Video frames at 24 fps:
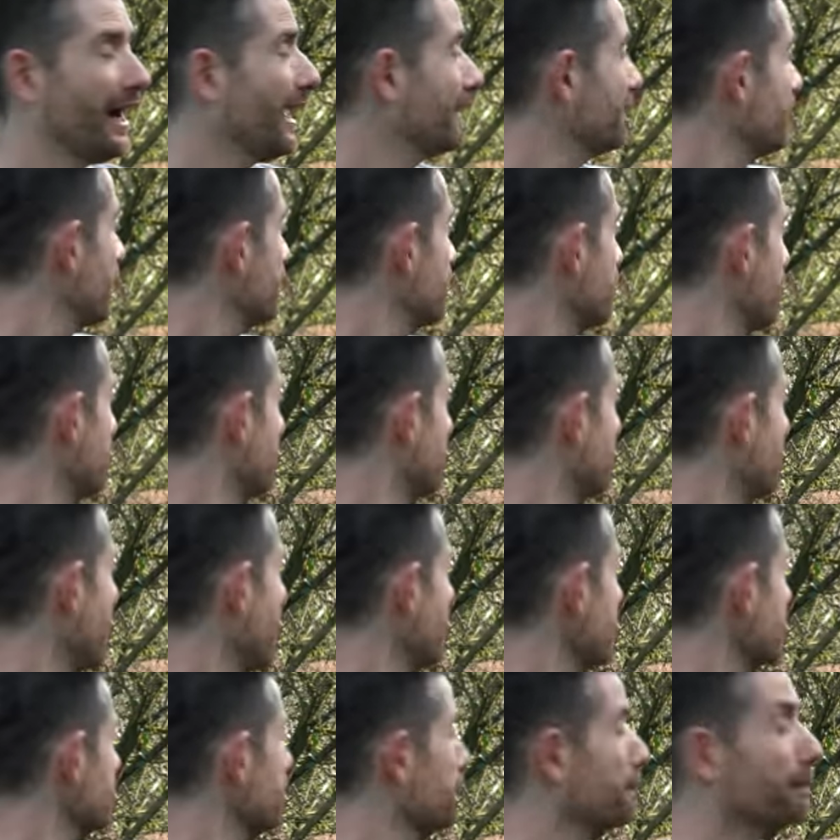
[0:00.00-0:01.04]
and then the
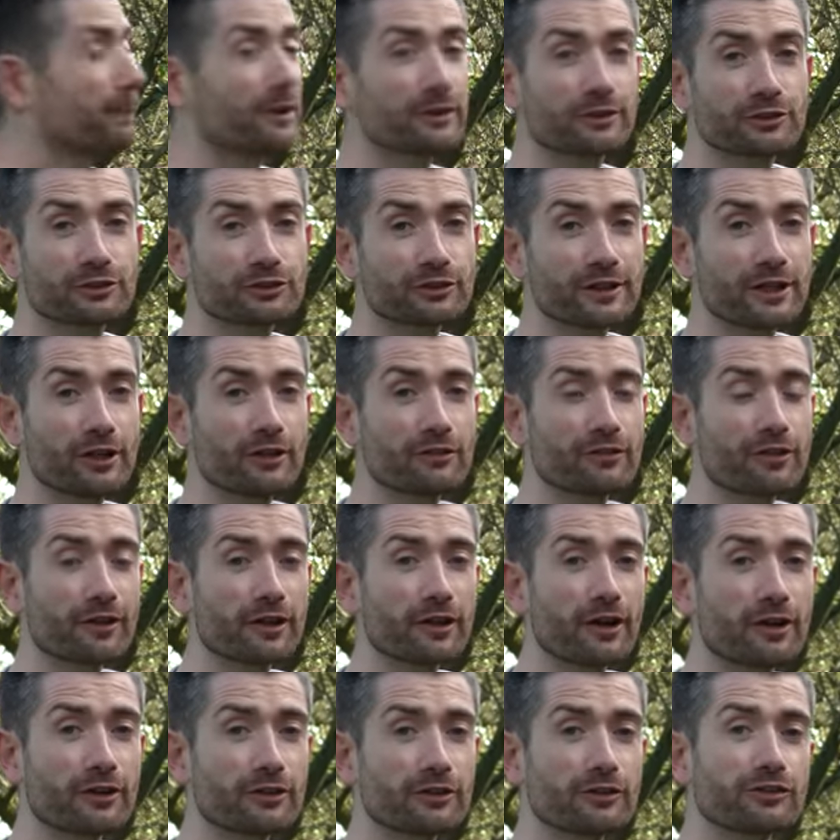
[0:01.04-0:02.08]
back boundary of the
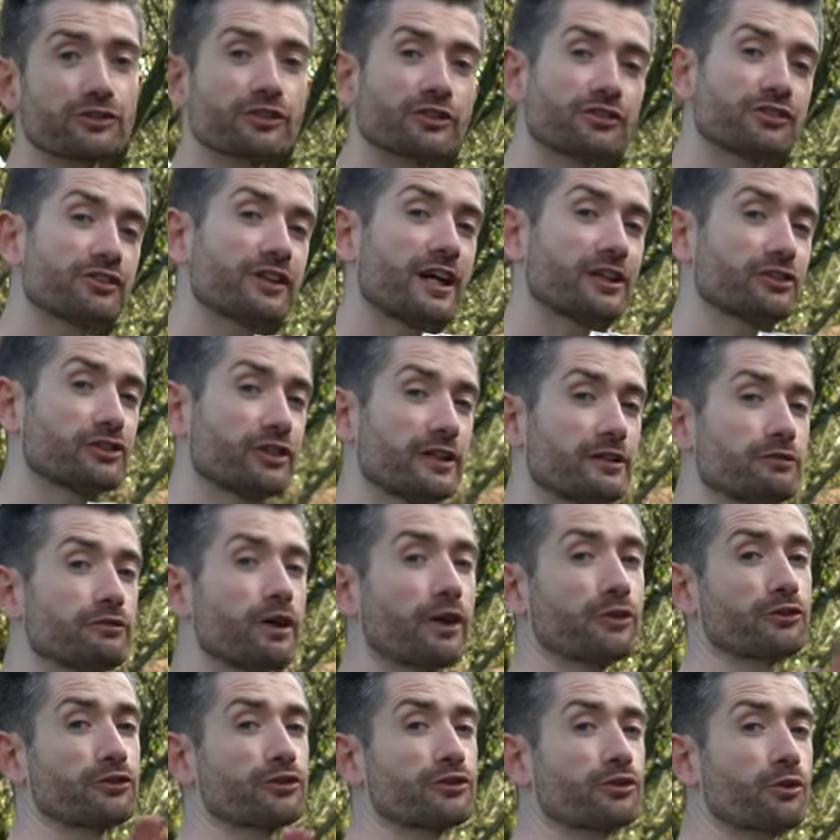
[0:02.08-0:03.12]
garden doesn't actually
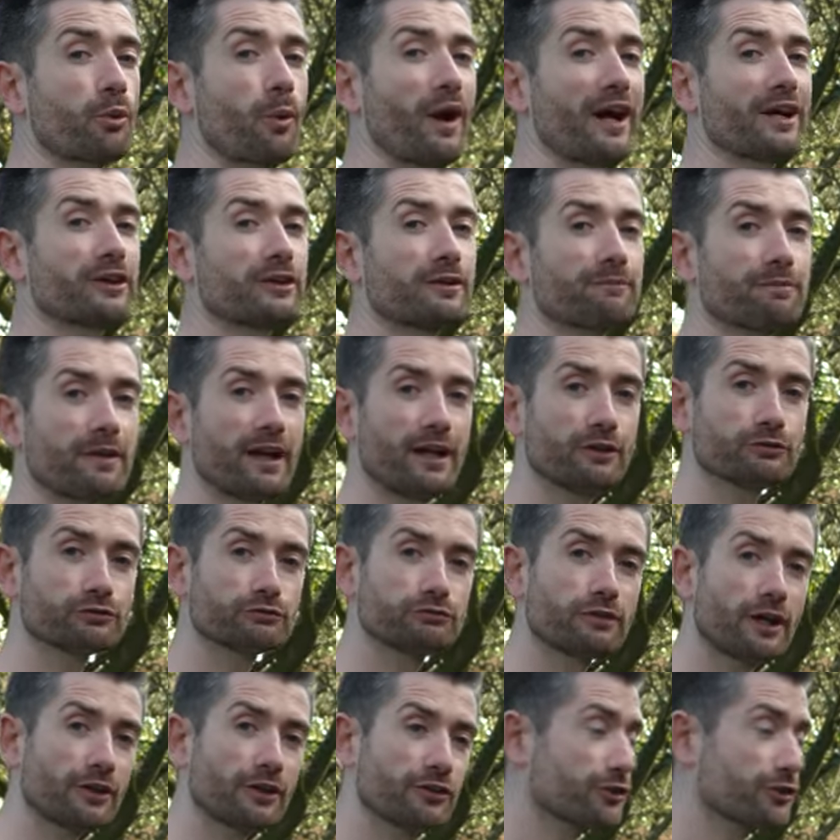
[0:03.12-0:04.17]
run square. It
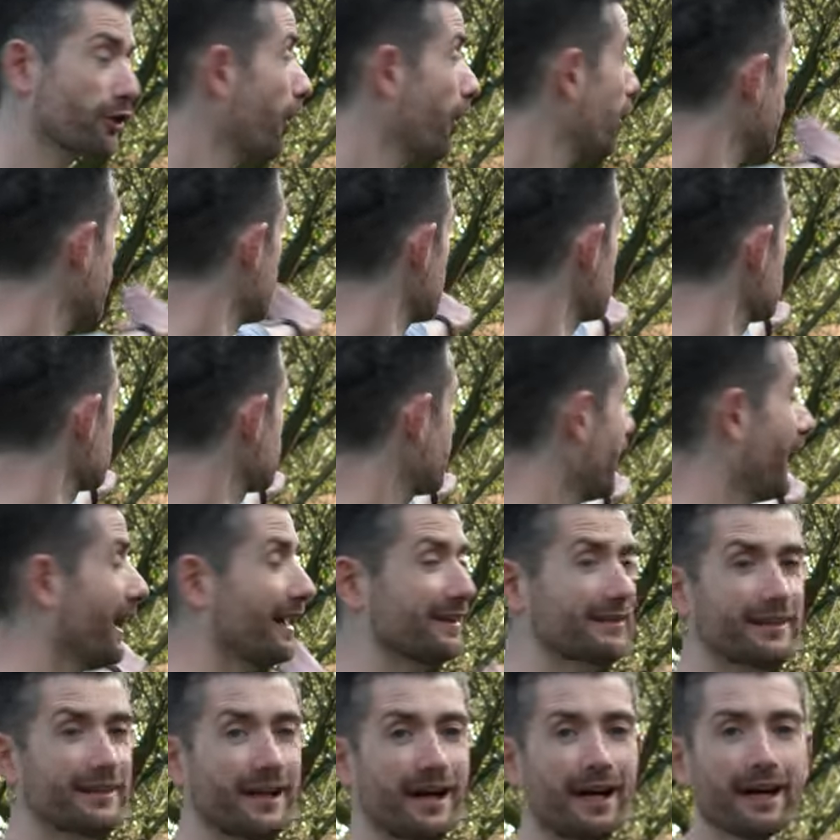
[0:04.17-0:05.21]
runs off
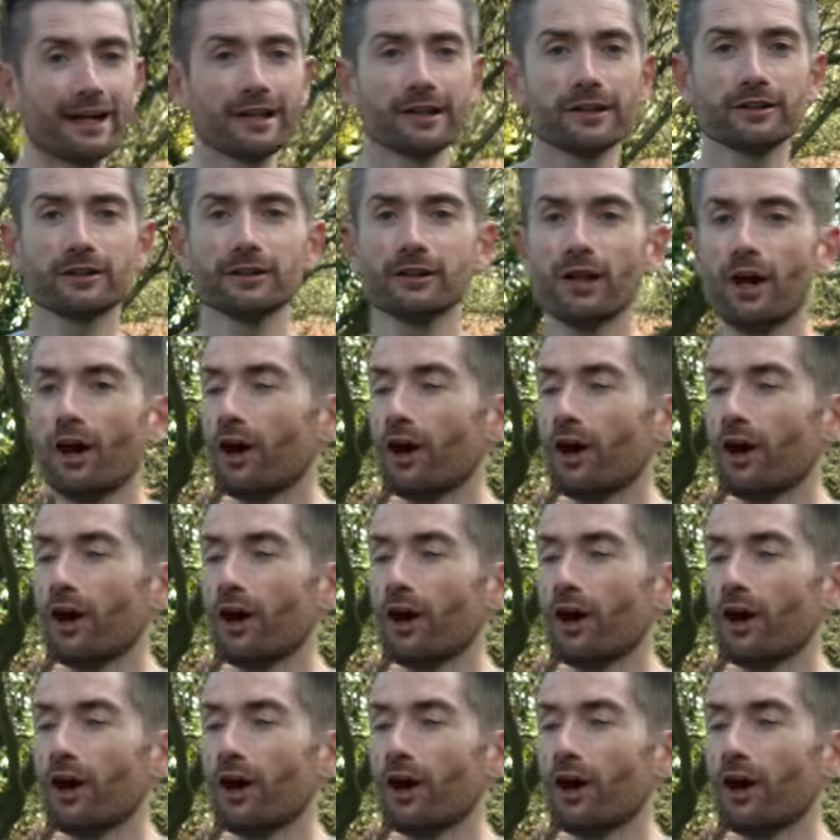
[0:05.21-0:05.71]
at an angle